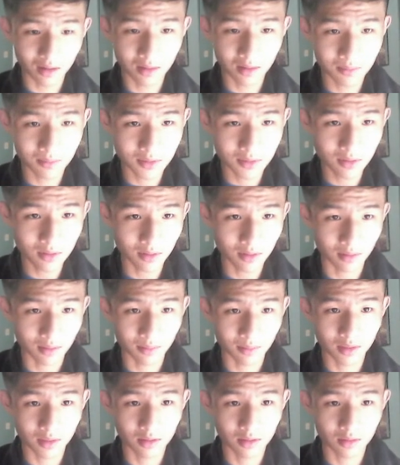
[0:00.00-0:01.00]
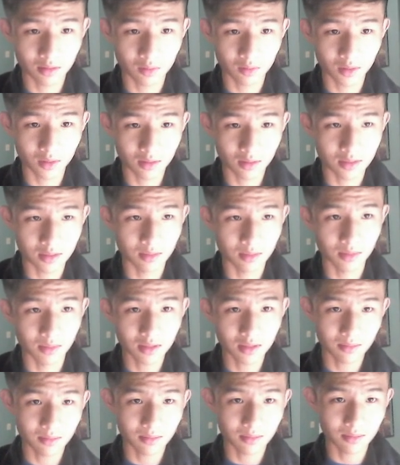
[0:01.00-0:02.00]
So yeah, I'm gonna quickly submit
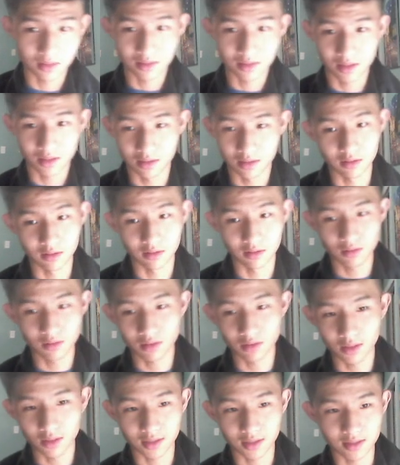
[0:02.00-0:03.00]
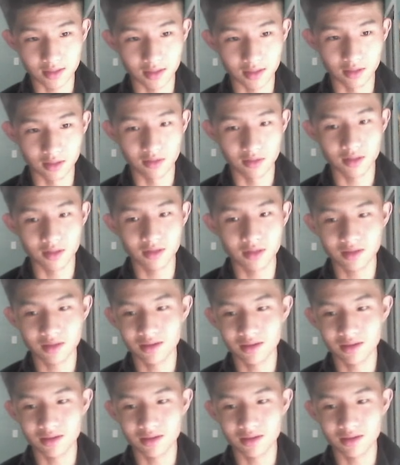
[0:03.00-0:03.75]
it because I know you'll like to see the green.